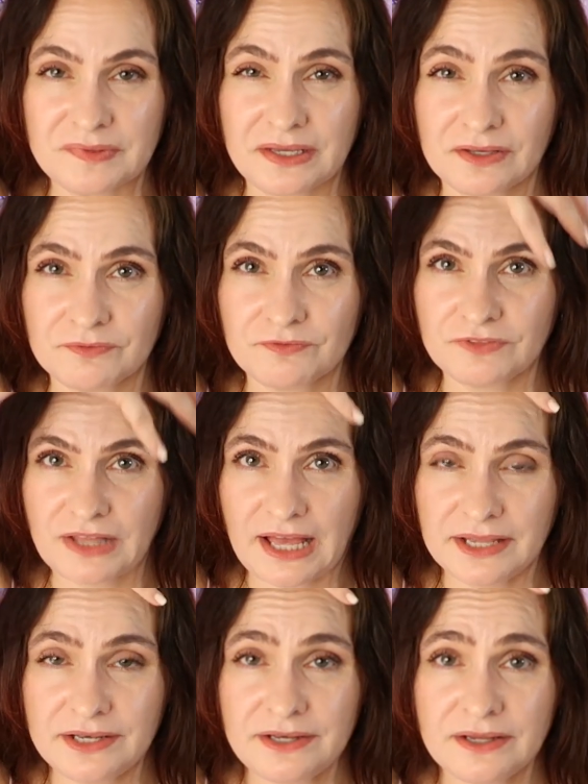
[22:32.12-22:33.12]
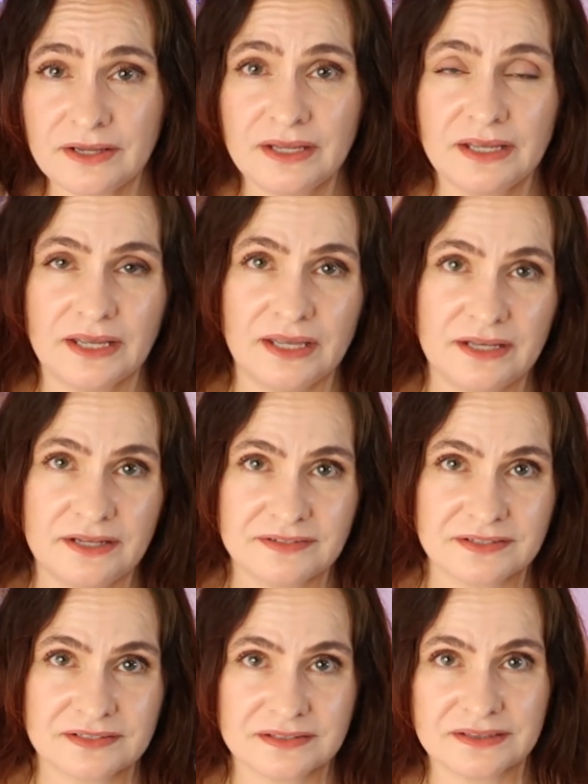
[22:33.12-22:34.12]
like flatten, and it
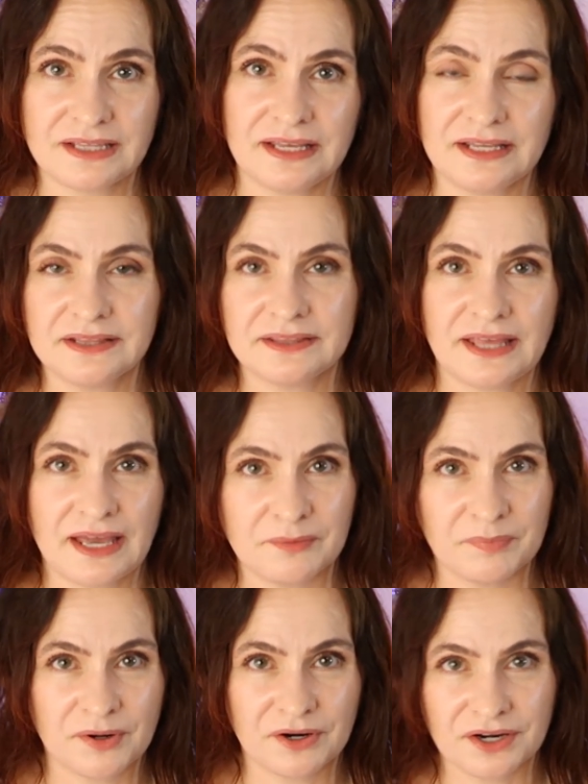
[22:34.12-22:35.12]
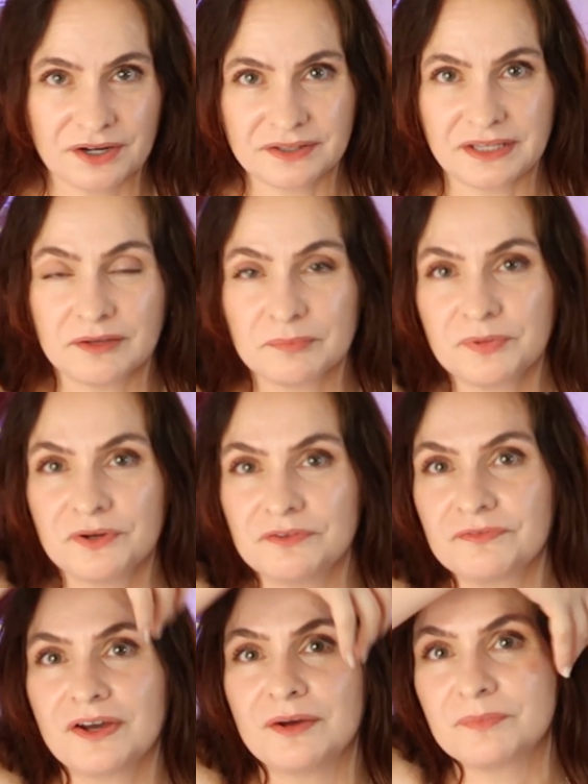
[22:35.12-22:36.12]
doesn't let that part like
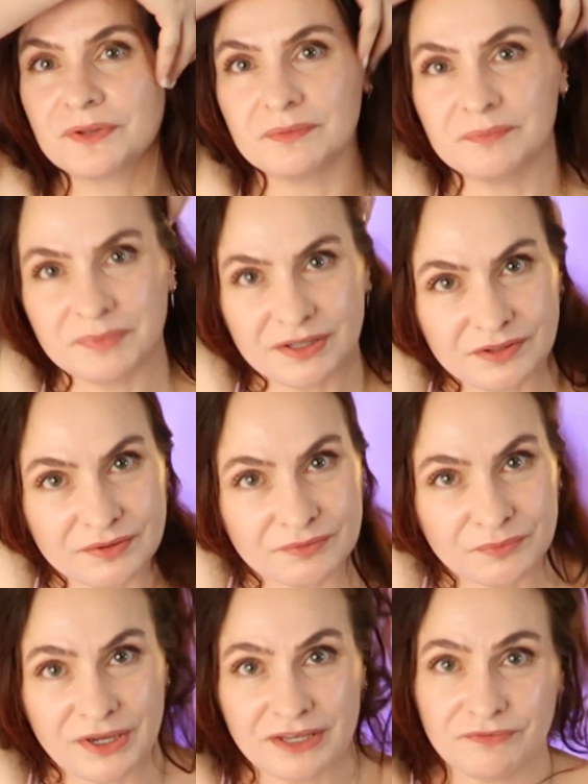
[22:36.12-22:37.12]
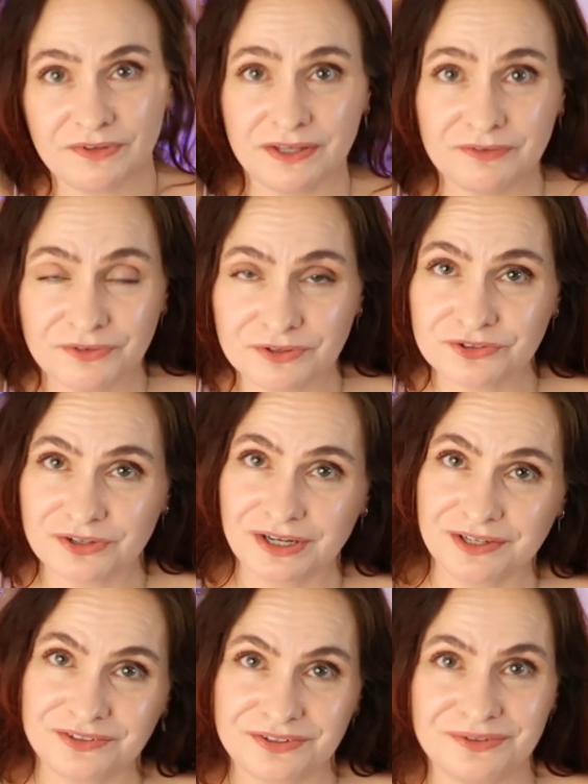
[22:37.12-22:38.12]
puff up and be wavy if you're
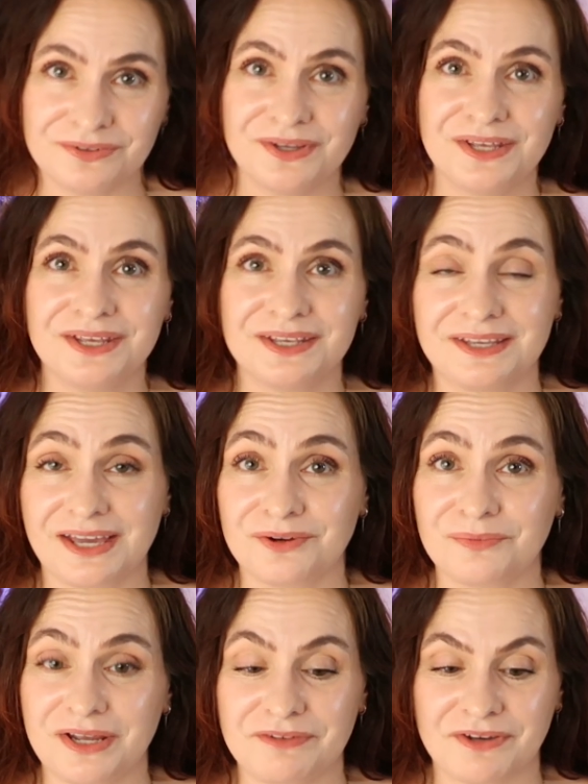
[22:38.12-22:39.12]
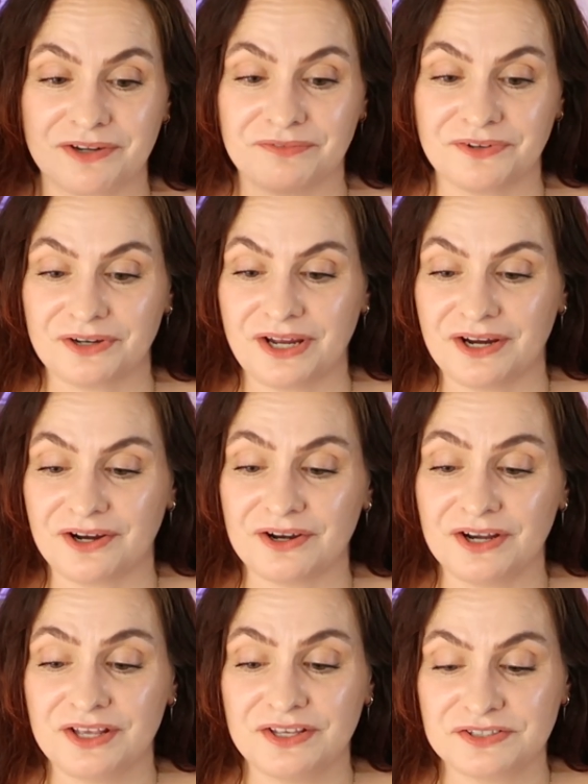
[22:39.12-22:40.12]
trying to get a wave out of your
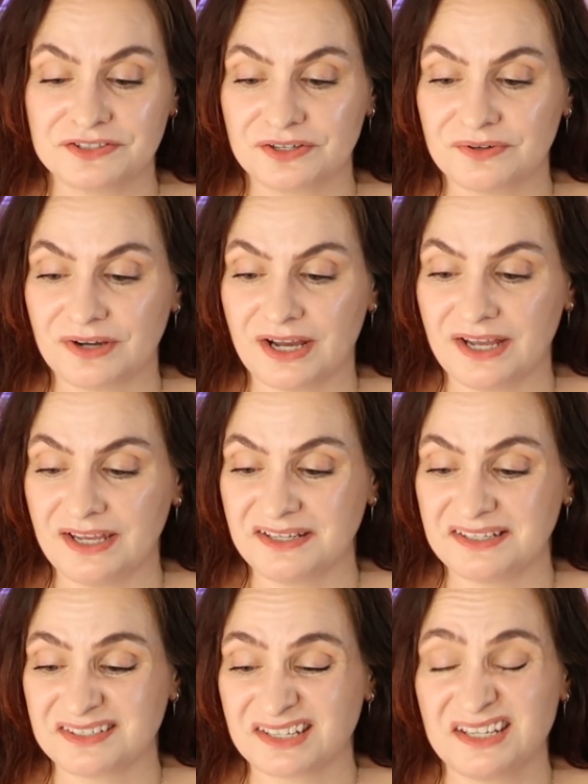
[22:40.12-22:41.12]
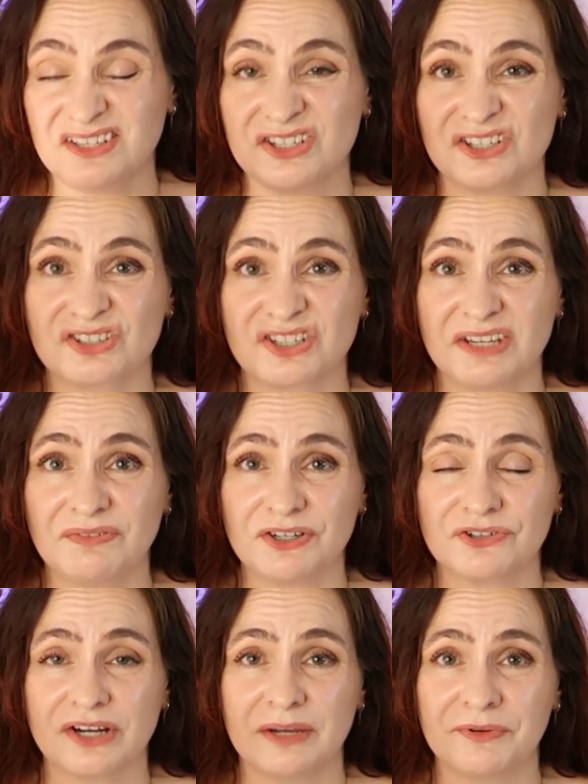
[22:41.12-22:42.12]
hair. So I decided to give it a
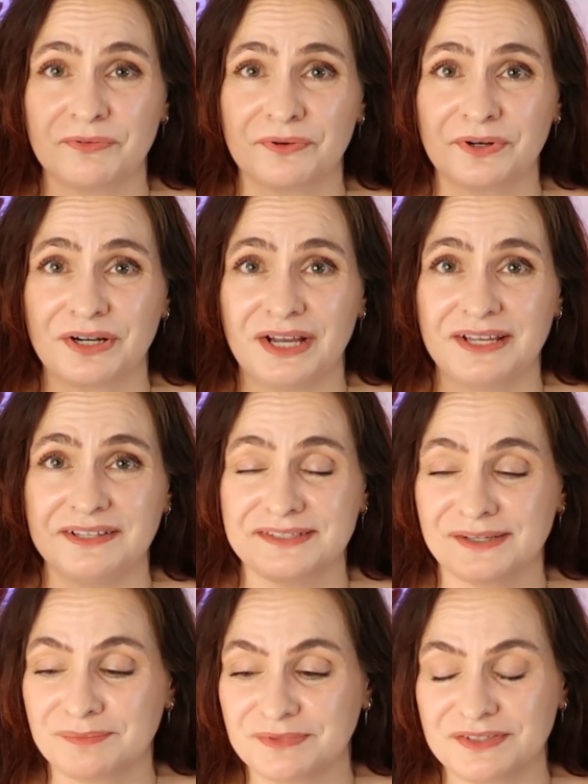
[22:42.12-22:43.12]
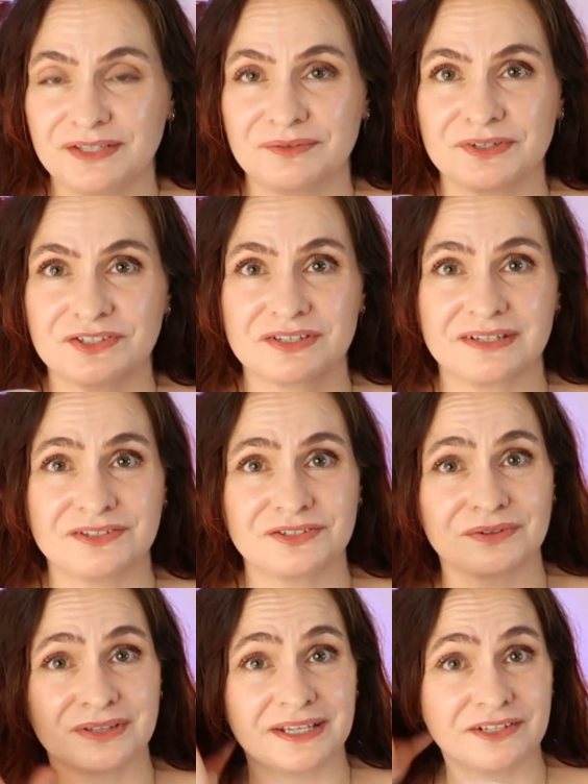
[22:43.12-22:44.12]
try before I dumped it, which I
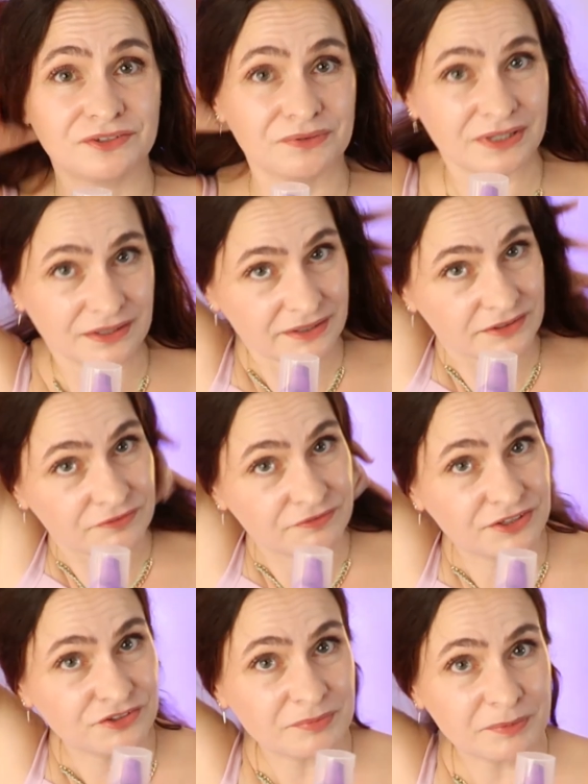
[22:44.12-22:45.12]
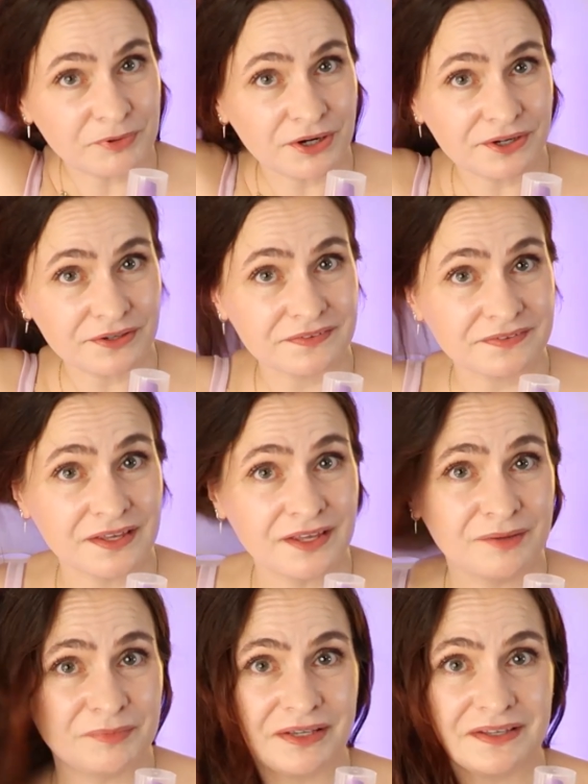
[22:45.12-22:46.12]
don't like doing. I like to finish my products
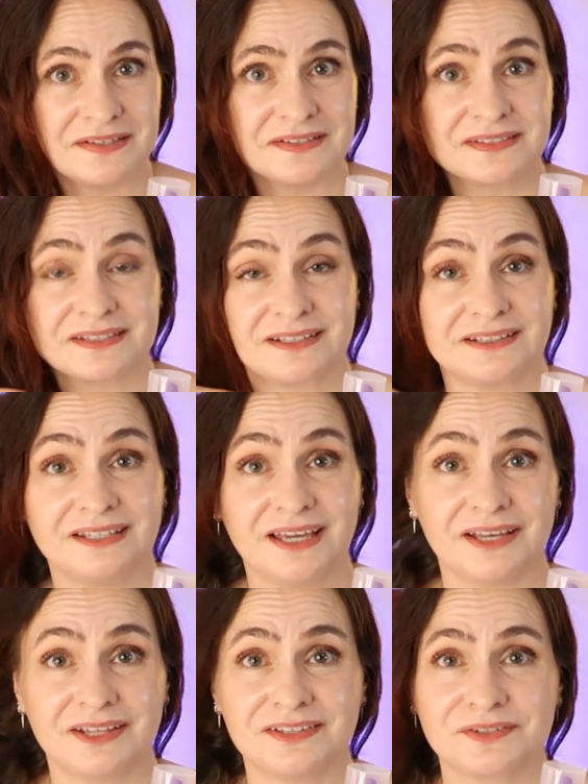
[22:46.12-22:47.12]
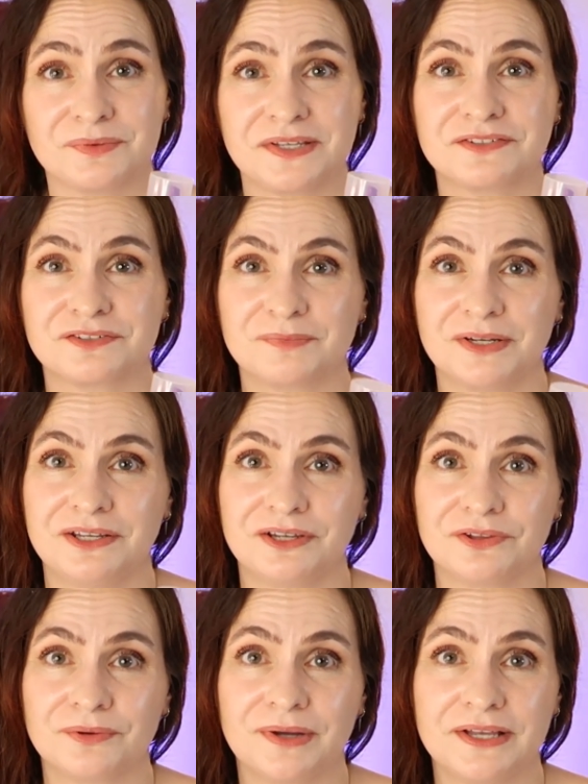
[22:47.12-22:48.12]
because yeah, it's a waste of money
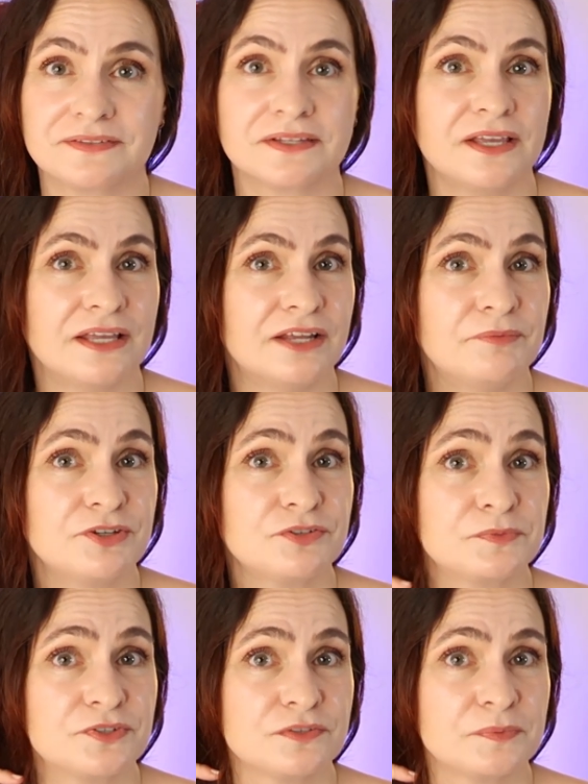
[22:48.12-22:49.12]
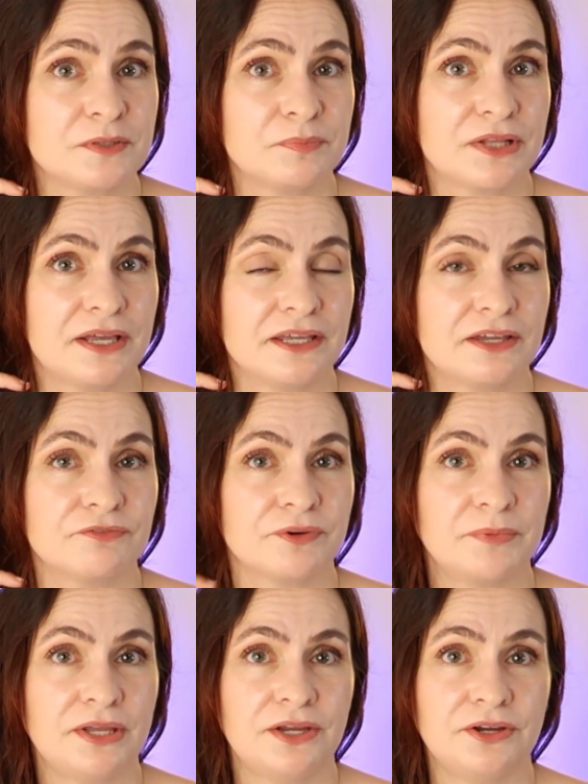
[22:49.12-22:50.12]
otherwise. And I've just been applying it
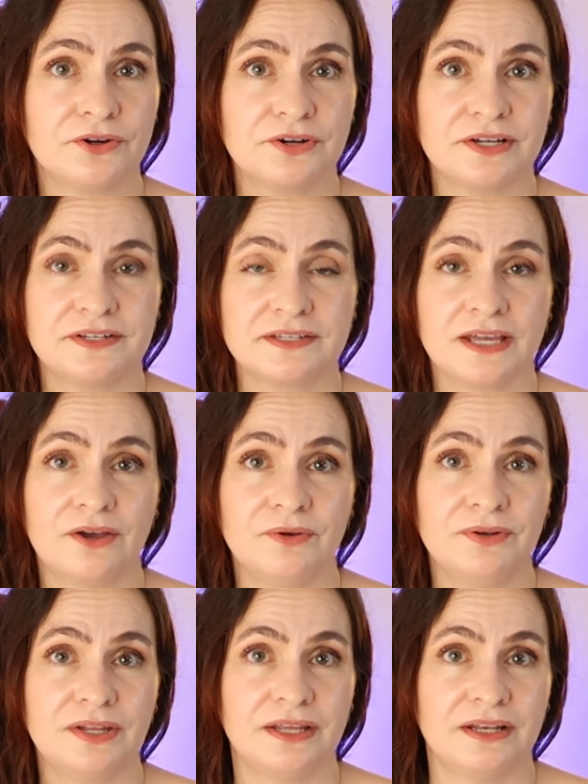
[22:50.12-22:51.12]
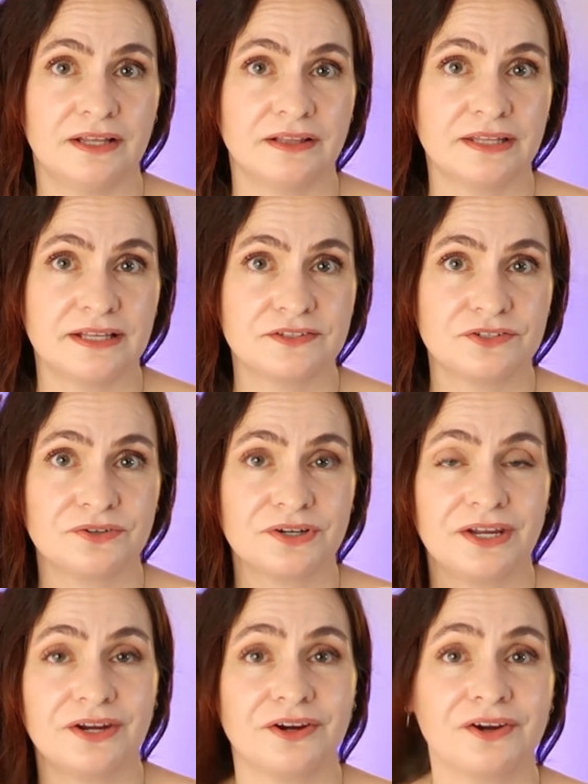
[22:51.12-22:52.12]
from here down, and it lets your
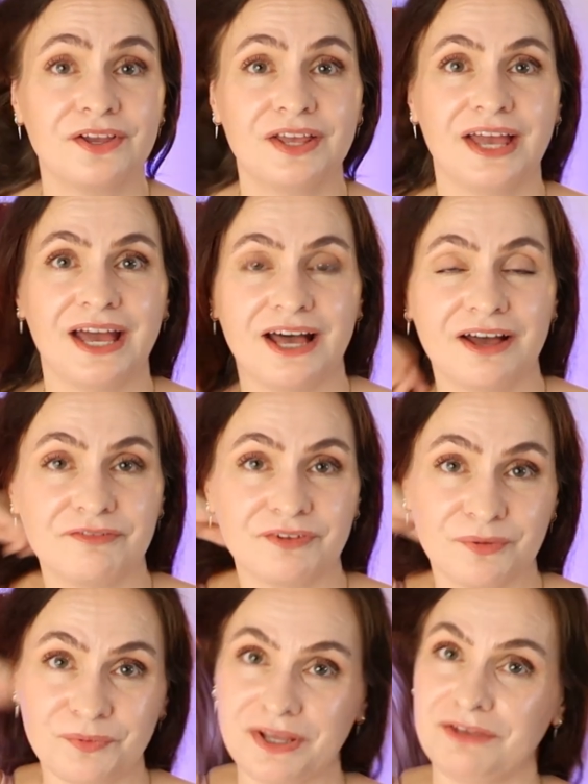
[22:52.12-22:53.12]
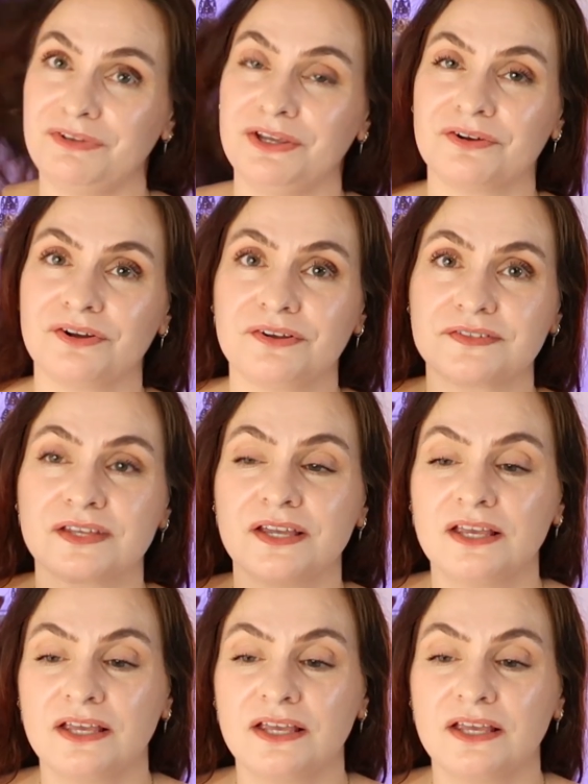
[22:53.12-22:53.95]
hair have wavy curls.